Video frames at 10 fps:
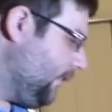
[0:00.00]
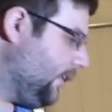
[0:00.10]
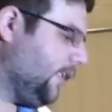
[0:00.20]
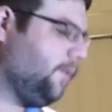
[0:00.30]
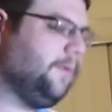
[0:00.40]

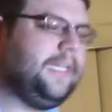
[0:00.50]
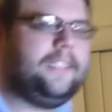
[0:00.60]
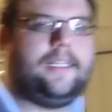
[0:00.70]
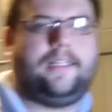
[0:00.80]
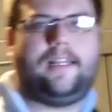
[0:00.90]
other
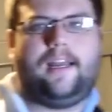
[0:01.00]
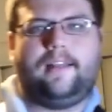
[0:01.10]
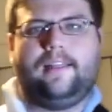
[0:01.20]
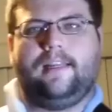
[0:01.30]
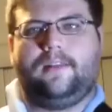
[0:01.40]
ceremonies
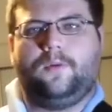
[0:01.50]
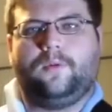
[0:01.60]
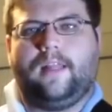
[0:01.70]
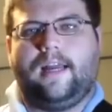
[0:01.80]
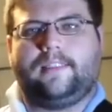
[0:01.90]
like that,
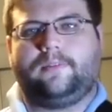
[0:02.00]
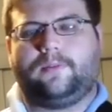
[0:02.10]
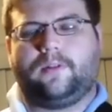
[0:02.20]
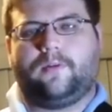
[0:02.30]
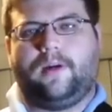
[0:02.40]
they do
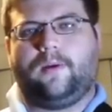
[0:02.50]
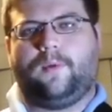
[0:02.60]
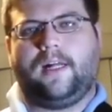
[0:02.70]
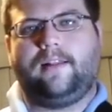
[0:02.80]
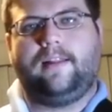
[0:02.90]
last for
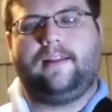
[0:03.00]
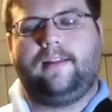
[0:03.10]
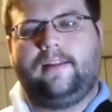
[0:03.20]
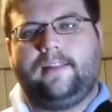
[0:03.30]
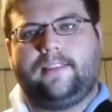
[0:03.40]
quite a
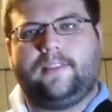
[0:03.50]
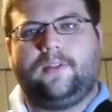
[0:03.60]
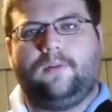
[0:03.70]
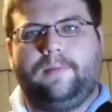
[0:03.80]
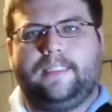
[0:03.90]
while.
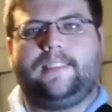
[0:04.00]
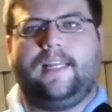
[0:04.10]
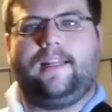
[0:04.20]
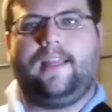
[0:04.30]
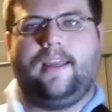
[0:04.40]
So you'll
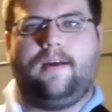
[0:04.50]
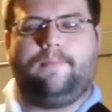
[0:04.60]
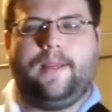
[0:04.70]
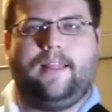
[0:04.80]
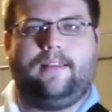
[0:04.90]
be
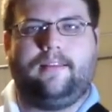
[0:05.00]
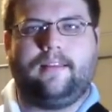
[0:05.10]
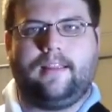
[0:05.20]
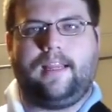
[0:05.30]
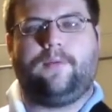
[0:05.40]
standing up
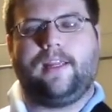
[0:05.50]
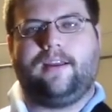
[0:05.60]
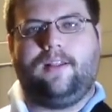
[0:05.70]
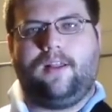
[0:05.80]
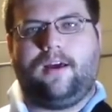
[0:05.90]
and
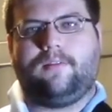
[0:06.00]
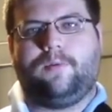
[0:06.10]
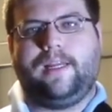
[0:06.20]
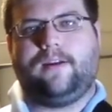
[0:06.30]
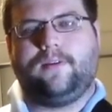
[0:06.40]
carrying a
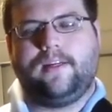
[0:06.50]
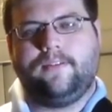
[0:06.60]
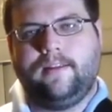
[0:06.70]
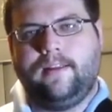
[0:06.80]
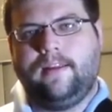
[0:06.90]
lot of
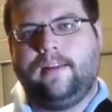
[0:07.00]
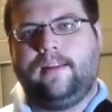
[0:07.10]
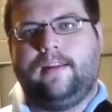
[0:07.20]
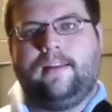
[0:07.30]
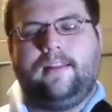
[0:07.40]
weight on you.
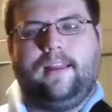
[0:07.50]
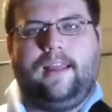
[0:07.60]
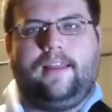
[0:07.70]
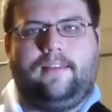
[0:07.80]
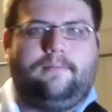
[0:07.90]

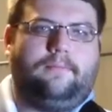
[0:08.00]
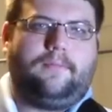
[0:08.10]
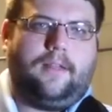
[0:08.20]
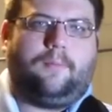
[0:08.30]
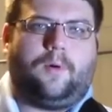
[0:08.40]

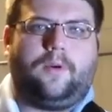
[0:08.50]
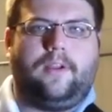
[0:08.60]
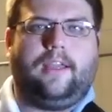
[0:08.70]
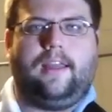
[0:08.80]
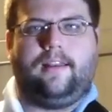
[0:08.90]
And
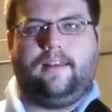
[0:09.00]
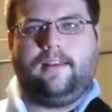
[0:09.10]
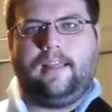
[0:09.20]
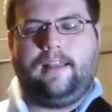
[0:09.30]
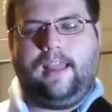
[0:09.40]
the more you
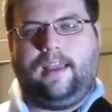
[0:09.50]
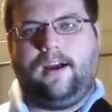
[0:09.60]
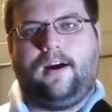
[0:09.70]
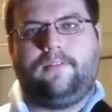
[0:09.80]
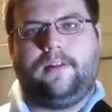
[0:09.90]
can
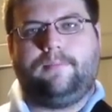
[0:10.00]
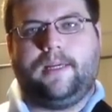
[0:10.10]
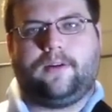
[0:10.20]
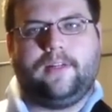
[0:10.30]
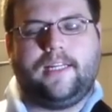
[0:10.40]
take
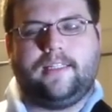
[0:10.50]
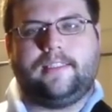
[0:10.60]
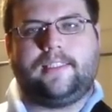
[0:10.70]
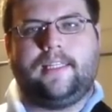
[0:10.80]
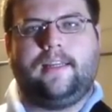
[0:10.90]
off, the
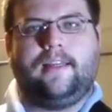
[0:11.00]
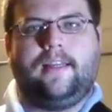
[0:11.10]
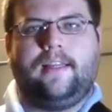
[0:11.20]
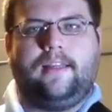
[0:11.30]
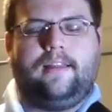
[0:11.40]
better it
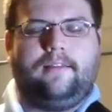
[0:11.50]
is.